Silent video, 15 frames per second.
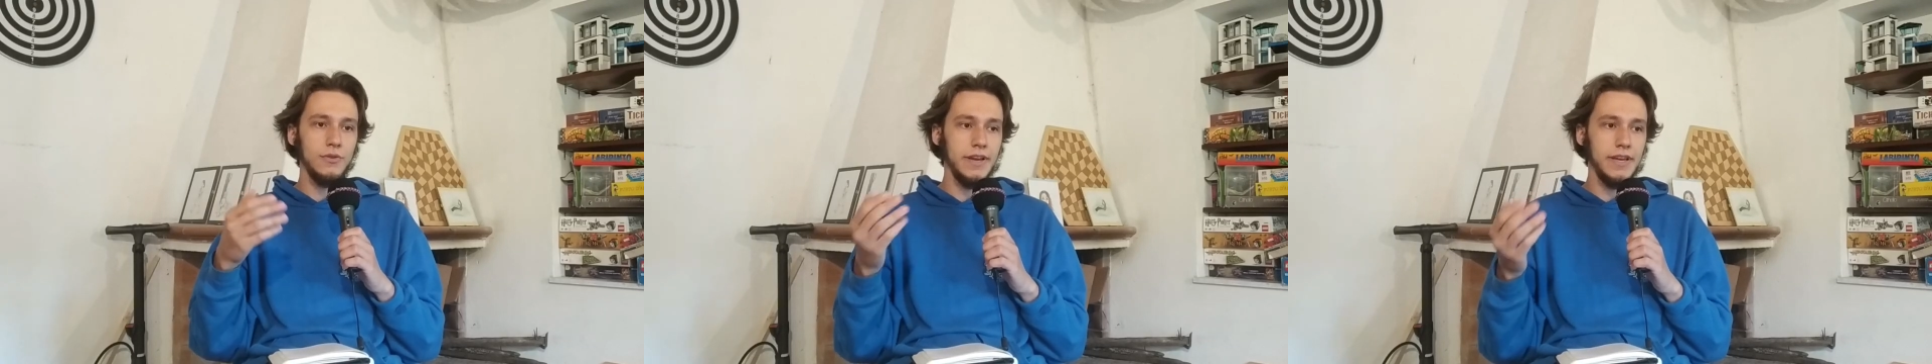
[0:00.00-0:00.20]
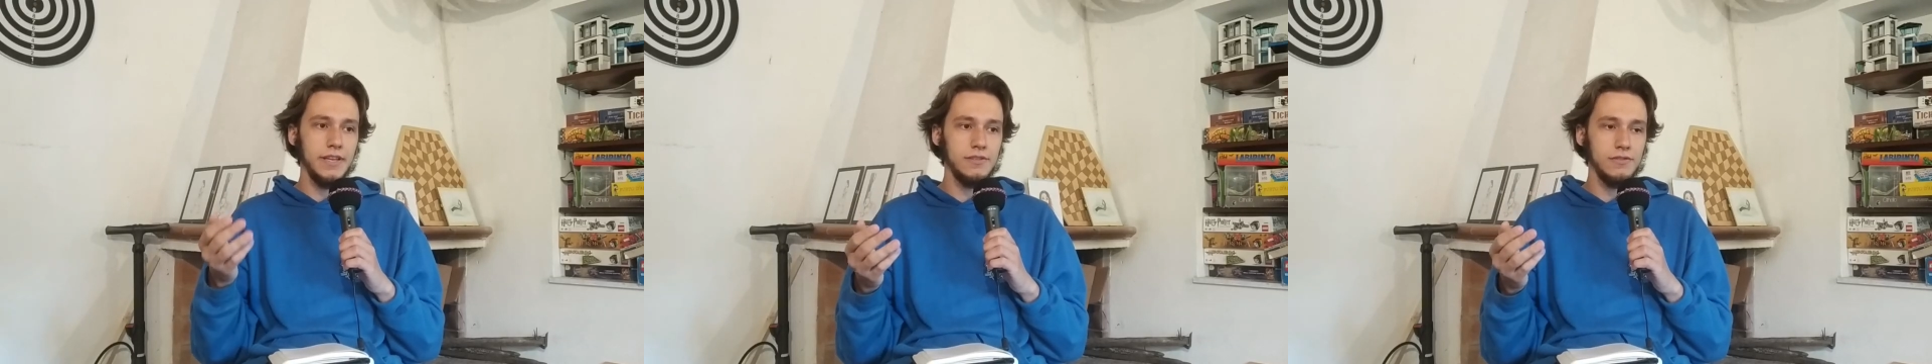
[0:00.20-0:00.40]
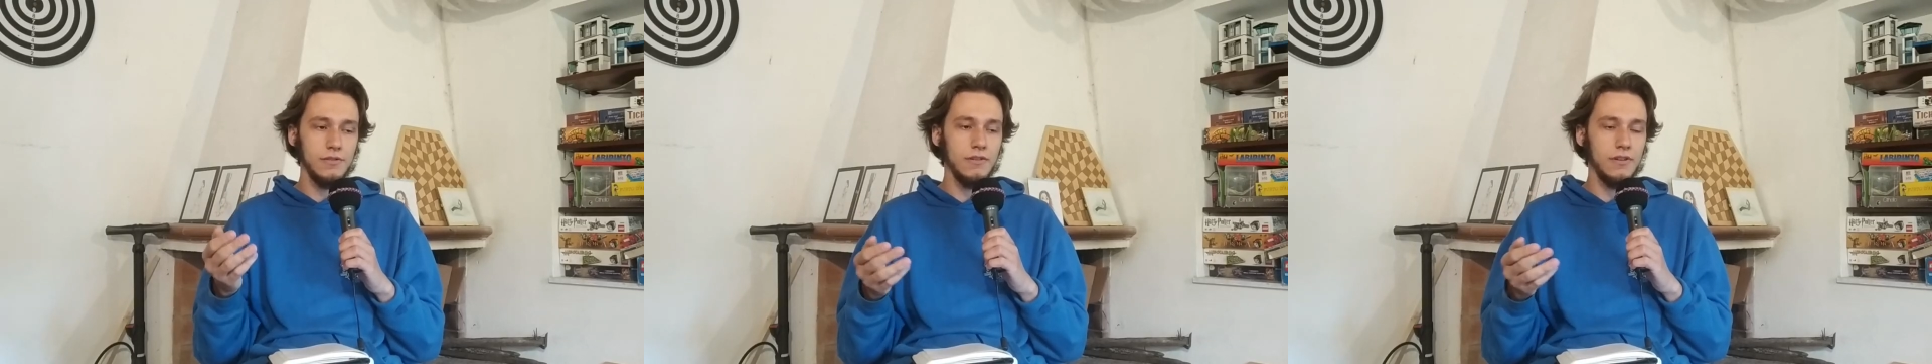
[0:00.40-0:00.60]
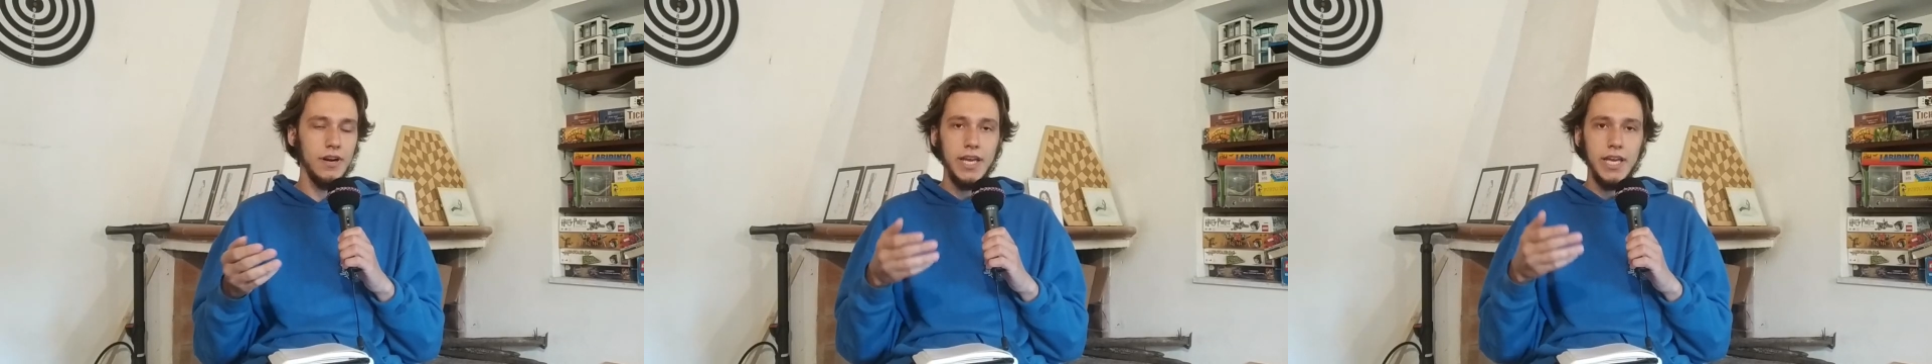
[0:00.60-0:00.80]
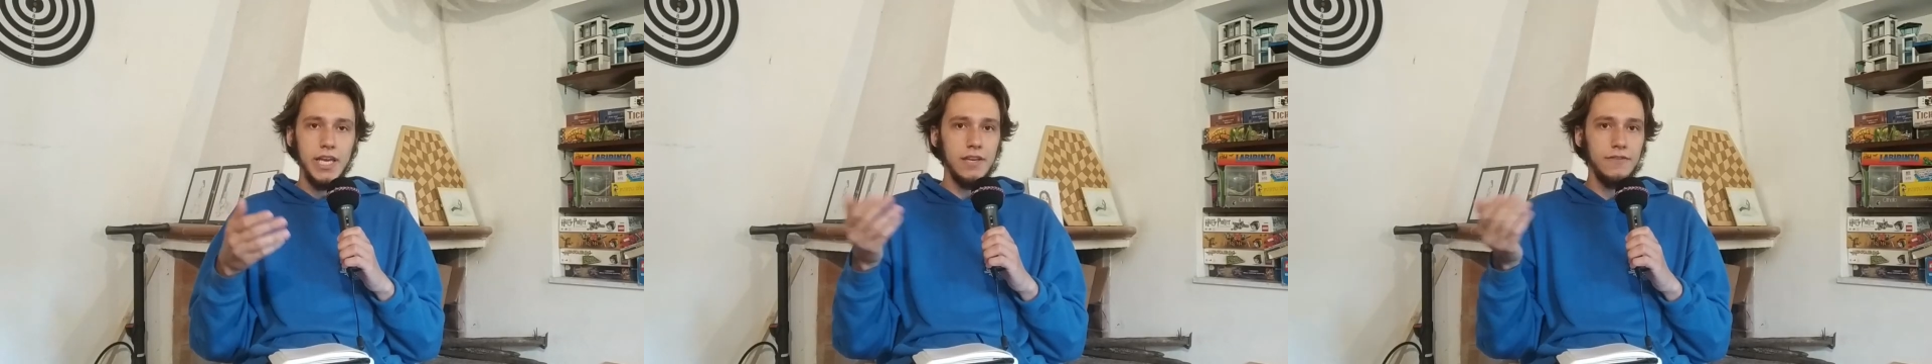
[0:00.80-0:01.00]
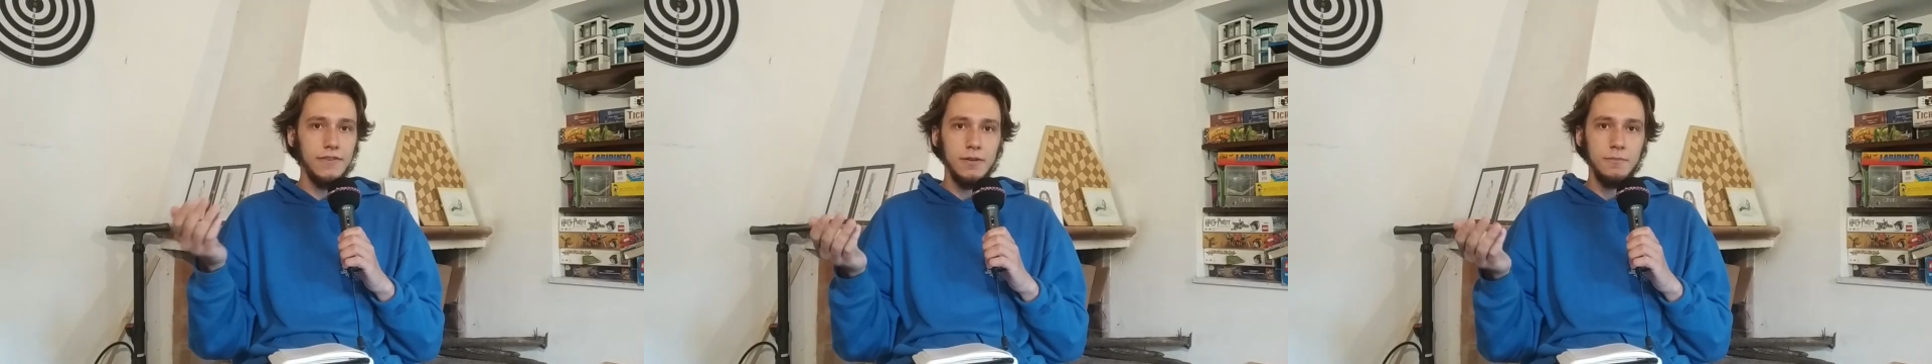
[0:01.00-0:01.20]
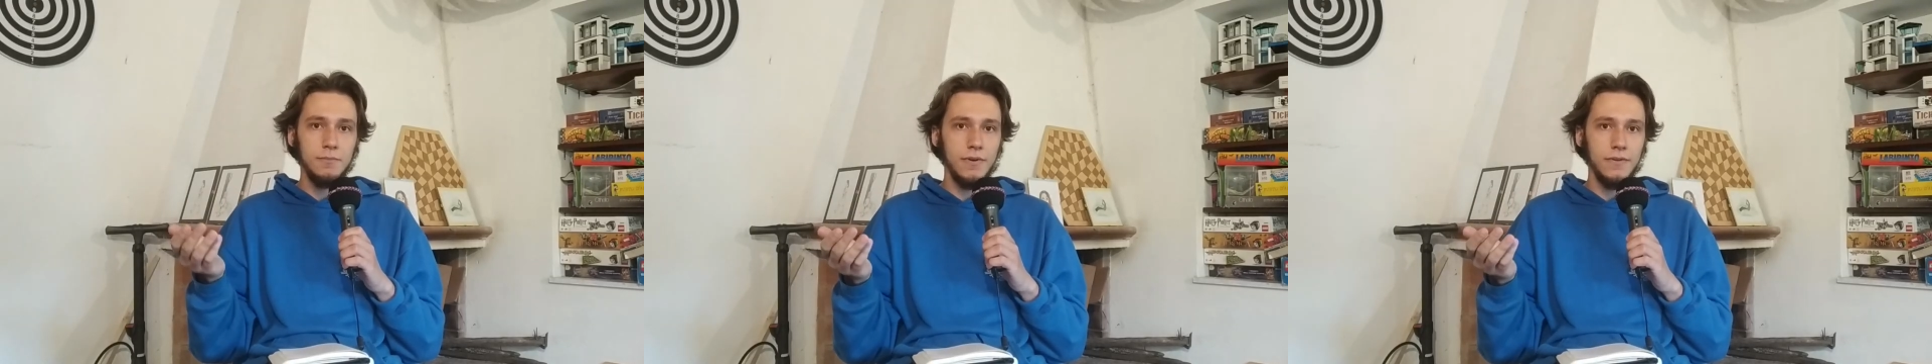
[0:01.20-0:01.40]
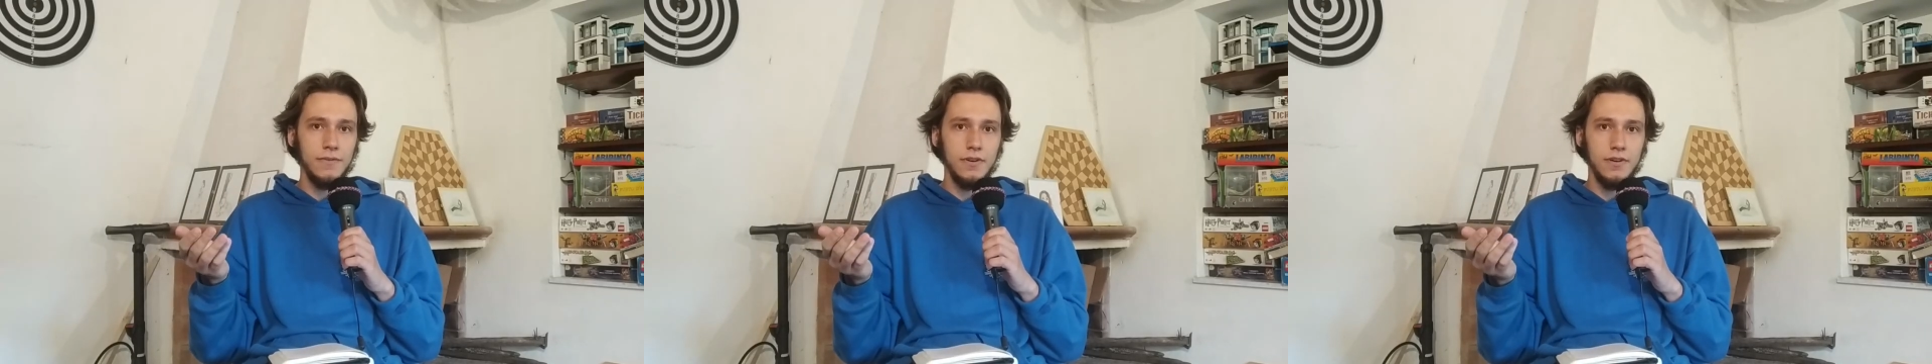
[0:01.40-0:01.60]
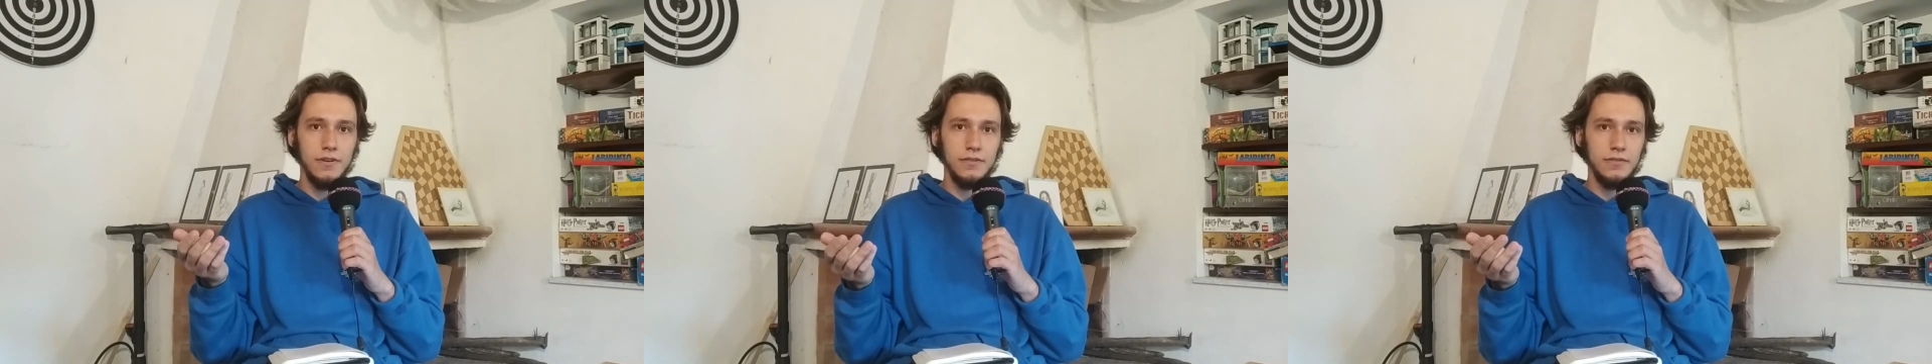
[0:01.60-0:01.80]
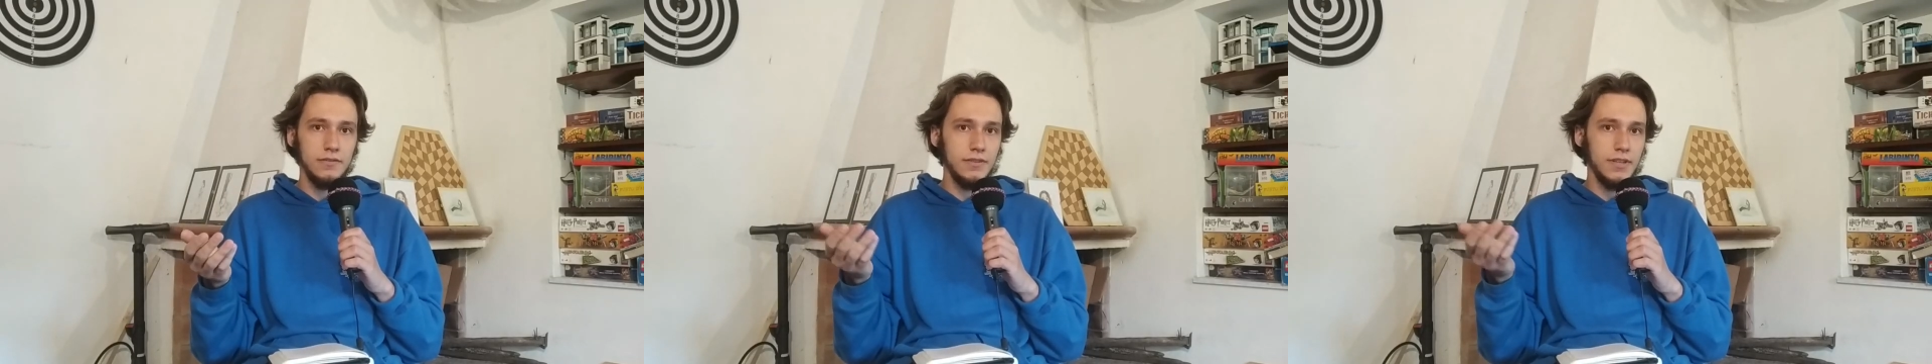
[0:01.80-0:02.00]
race, or even
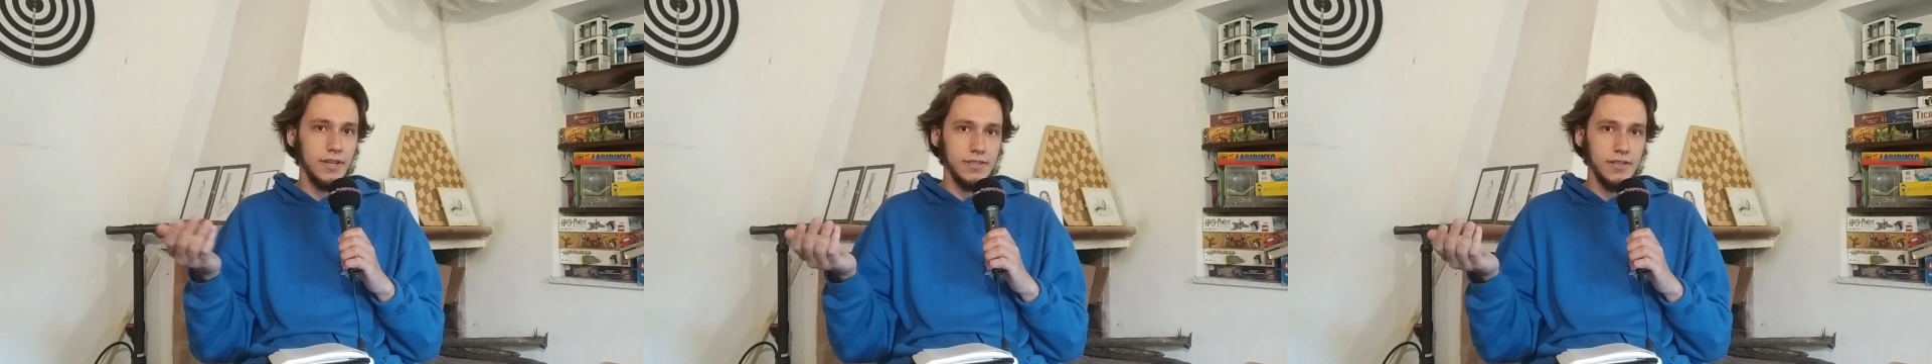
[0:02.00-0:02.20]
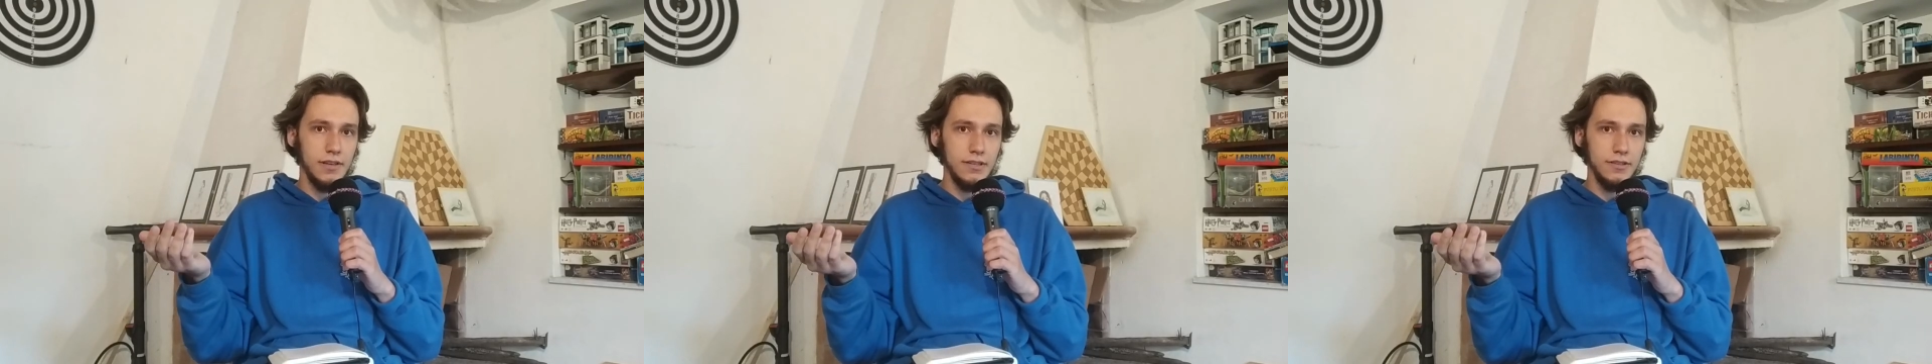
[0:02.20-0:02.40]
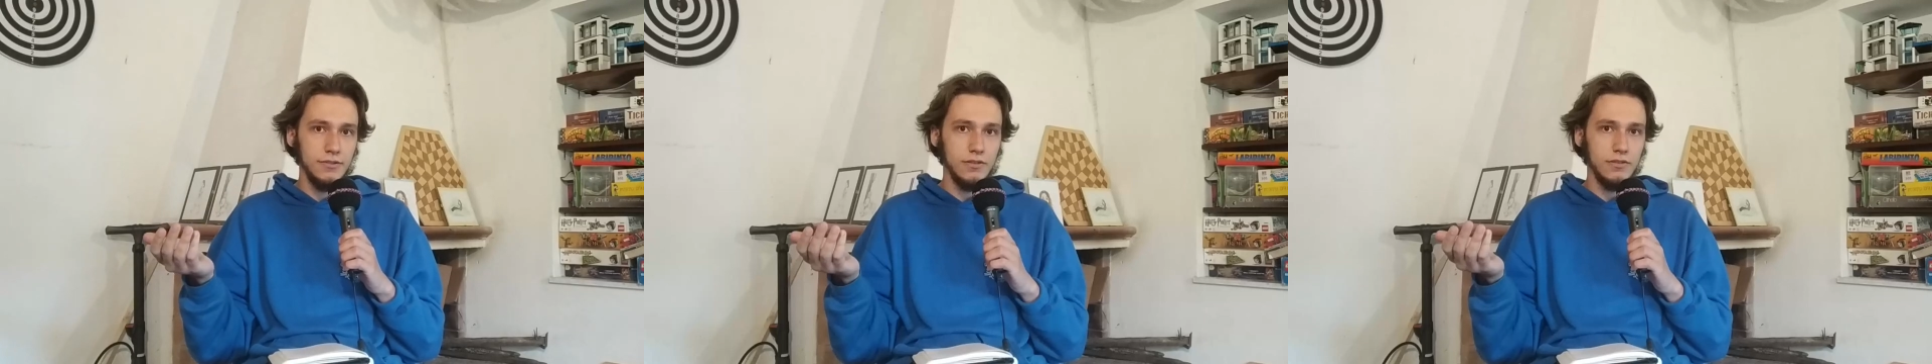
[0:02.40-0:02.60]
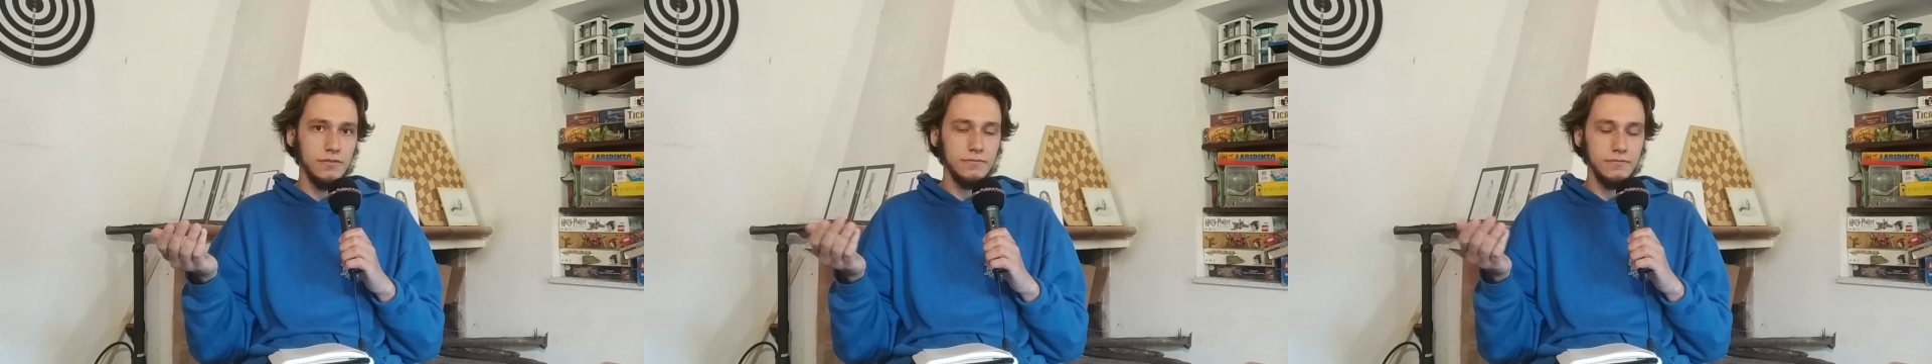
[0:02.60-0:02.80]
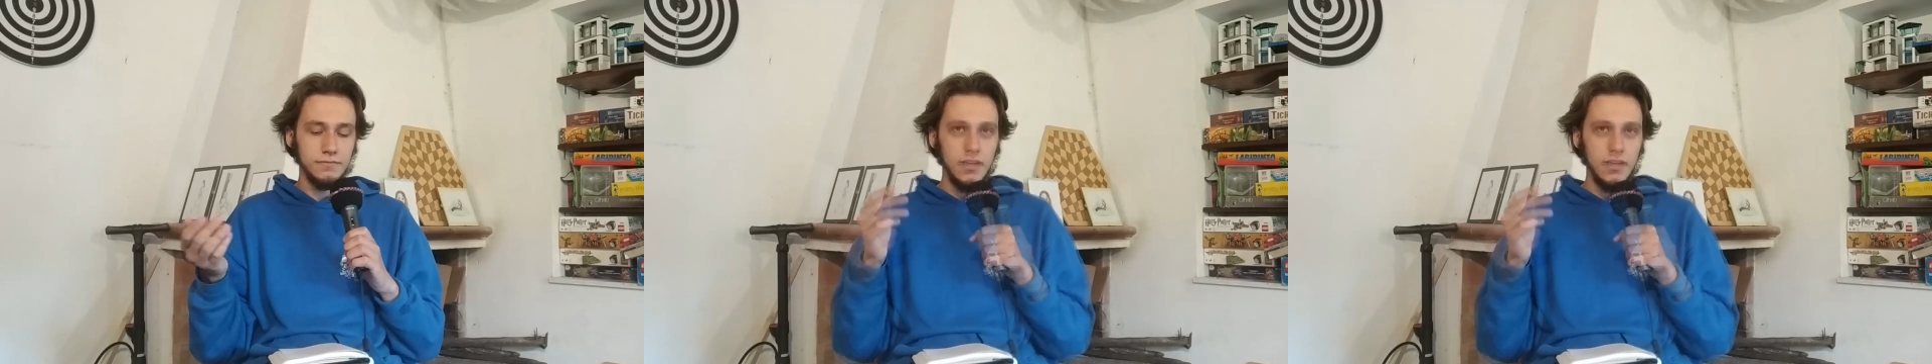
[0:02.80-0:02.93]
preferred text editor.